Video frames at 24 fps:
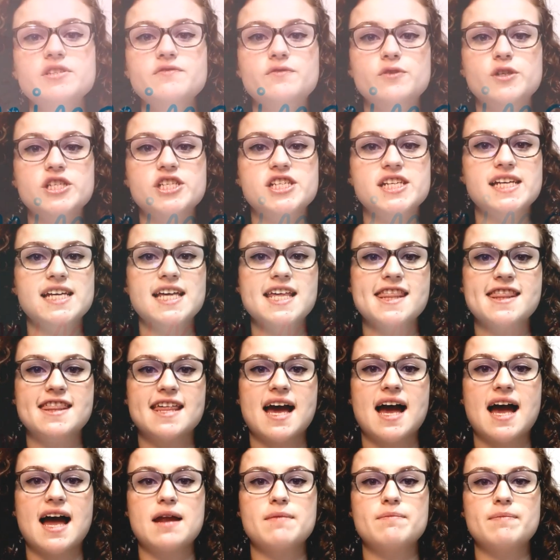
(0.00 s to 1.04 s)
was fortunate
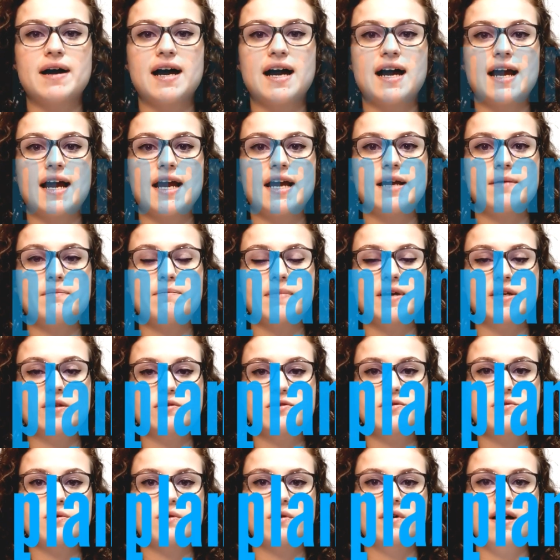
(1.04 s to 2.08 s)
that my middle
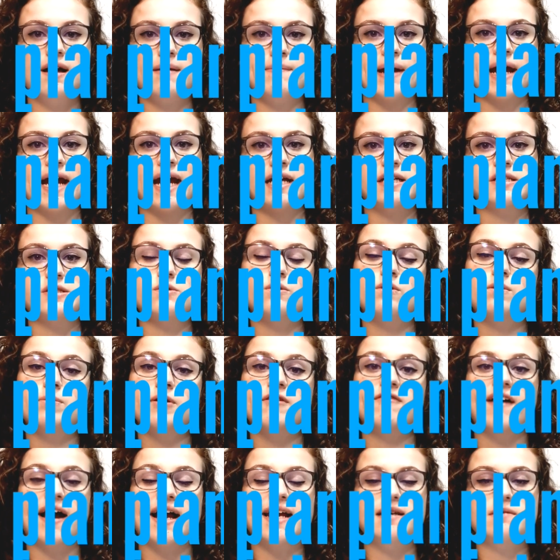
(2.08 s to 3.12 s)
school and my high school
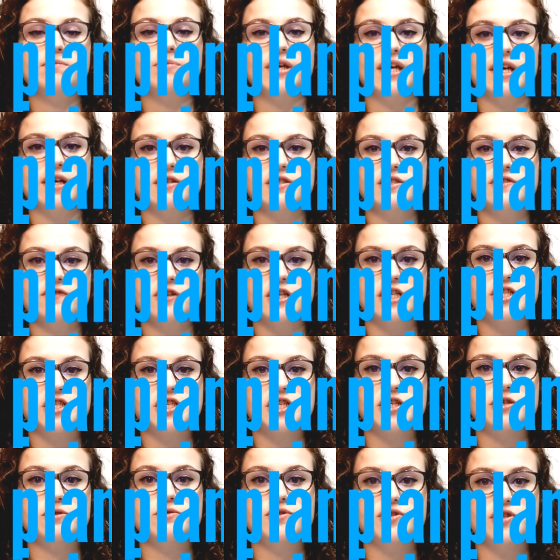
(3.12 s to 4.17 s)
provided planners for us
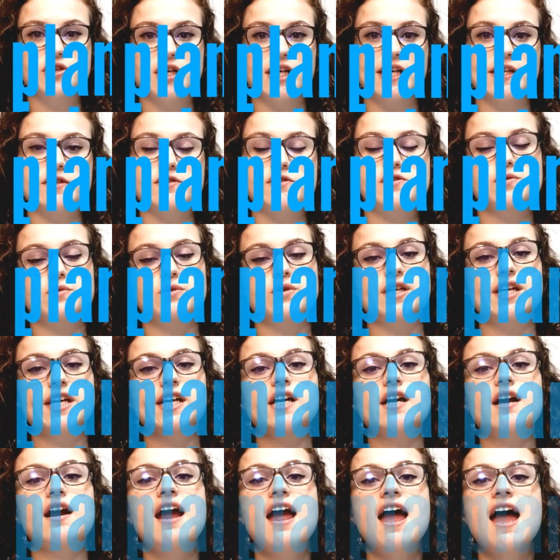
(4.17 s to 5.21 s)
to use during the school
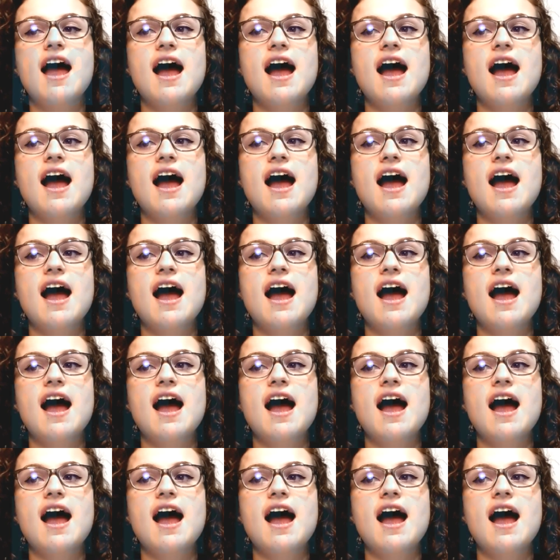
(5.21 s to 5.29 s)
year.